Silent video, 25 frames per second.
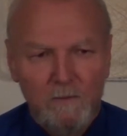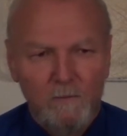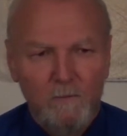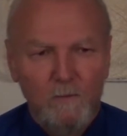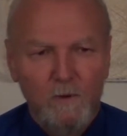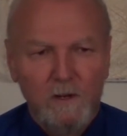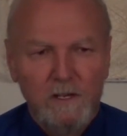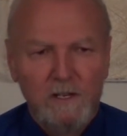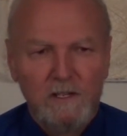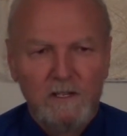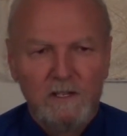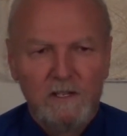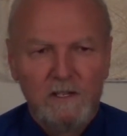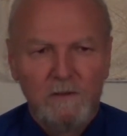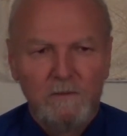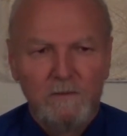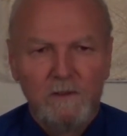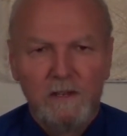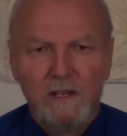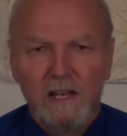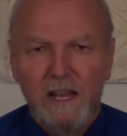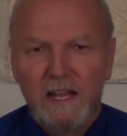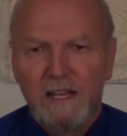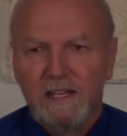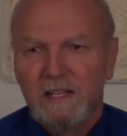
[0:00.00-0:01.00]
What is
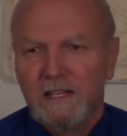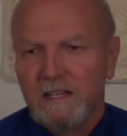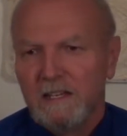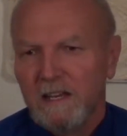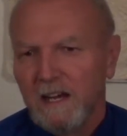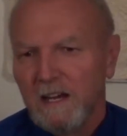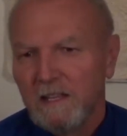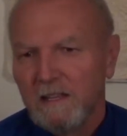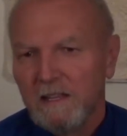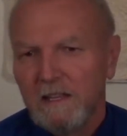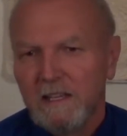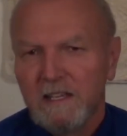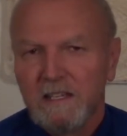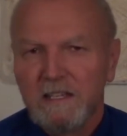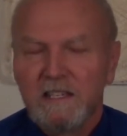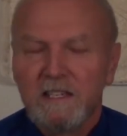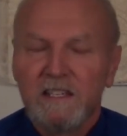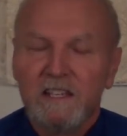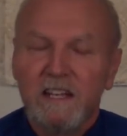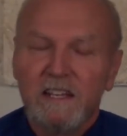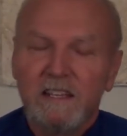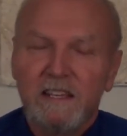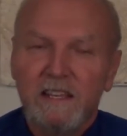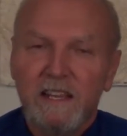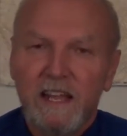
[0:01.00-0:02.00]
not this,
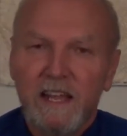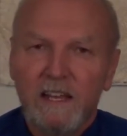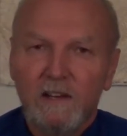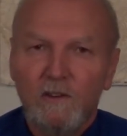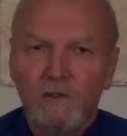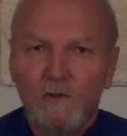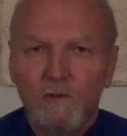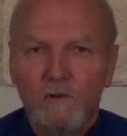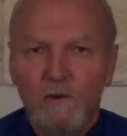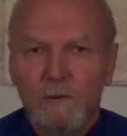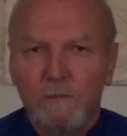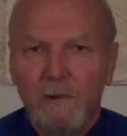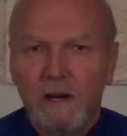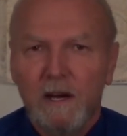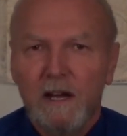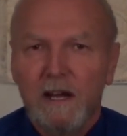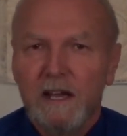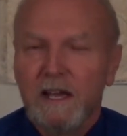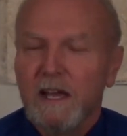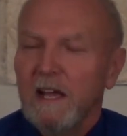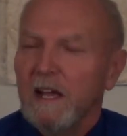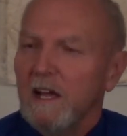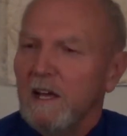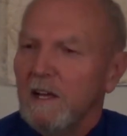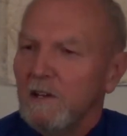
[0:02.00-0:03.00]
not that, who am I?